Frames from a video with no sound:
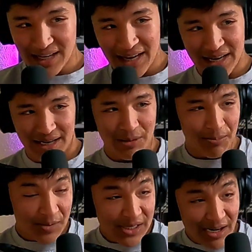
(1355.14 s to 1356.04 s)
and
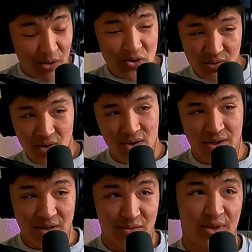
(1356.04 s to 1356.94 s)
but I've also fallen
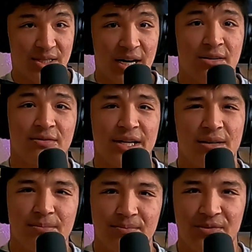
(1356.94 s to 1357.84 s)
in love with these kind of
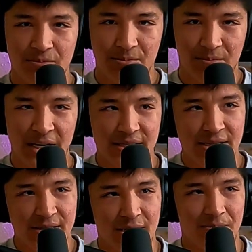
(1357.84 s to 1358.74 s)
like
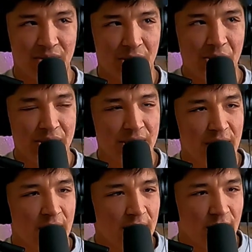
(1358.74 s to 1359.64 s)
bite-sized episodes
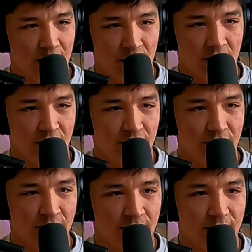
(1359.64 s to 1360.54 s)
of
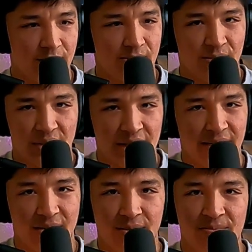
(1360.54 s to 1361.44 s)

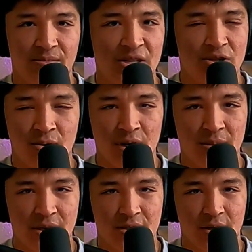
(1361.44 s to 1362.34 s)
like these
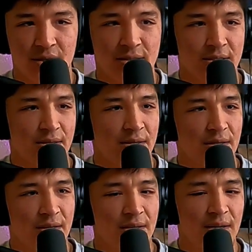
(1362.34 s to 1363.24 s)
30-minute chunks.
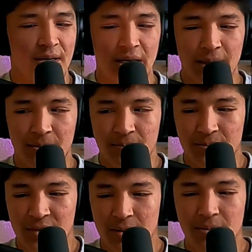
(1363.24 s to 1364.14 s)

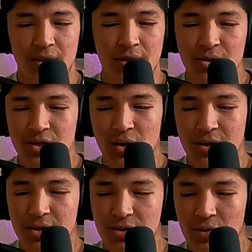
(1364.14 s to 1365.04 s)
But there's a
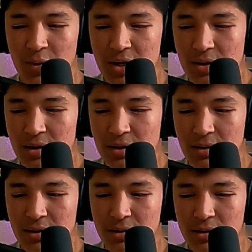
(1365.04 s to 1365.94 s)
there's a weird
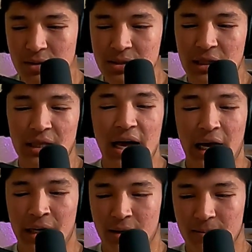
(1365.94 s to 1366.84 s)
there's a
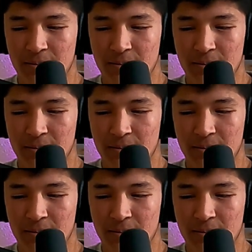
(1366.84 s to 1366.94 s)
line